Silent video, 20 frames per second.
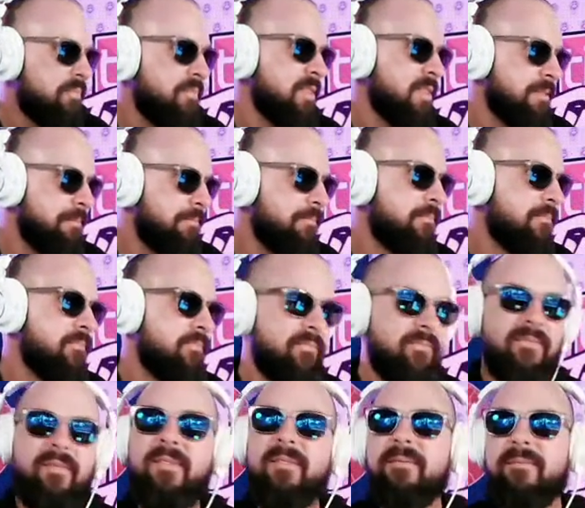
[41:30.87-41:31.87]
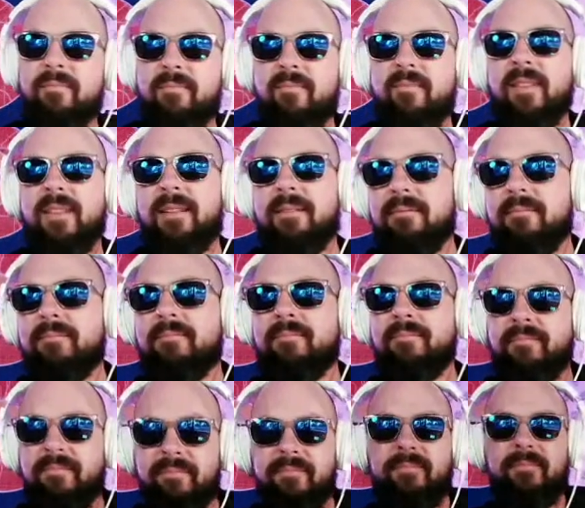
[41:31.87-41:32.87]
my website and
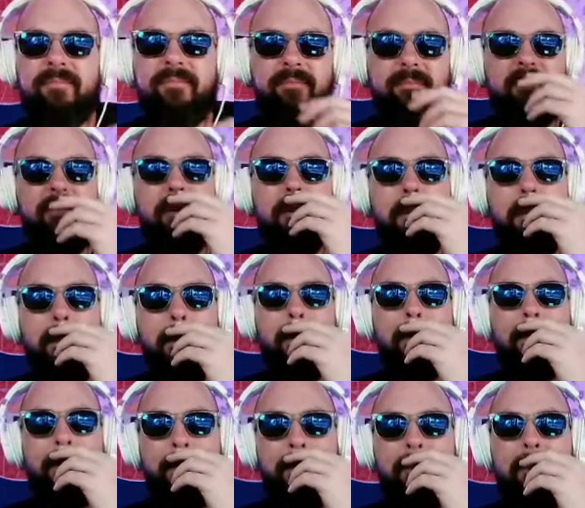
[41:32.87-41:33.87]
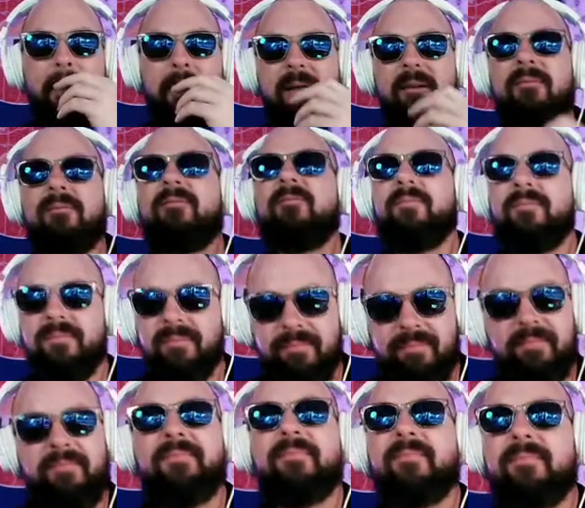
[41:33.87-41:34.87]
use and all that stuff.
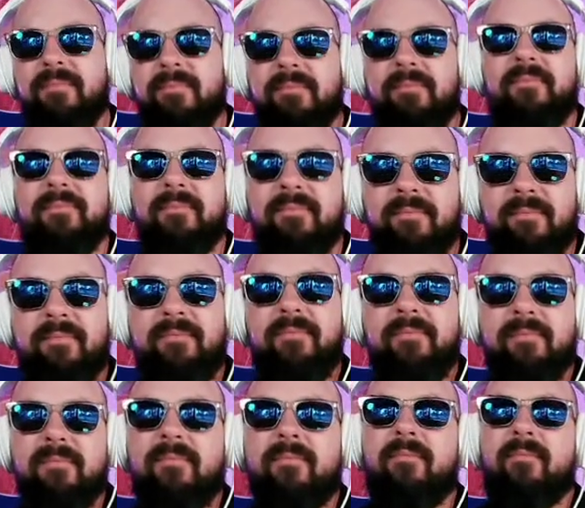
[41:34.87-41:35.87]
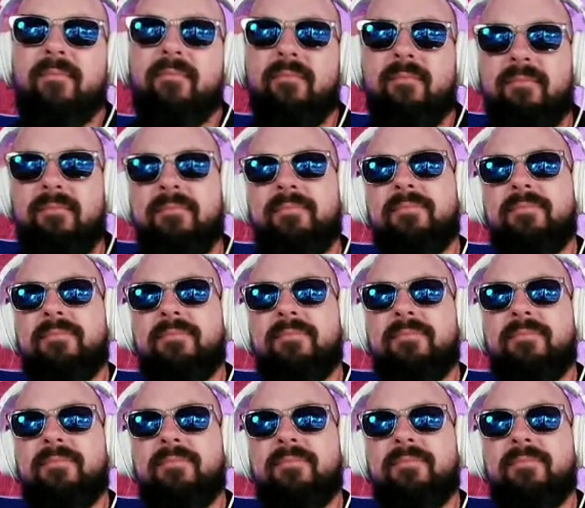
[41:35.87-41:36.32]
So yeah,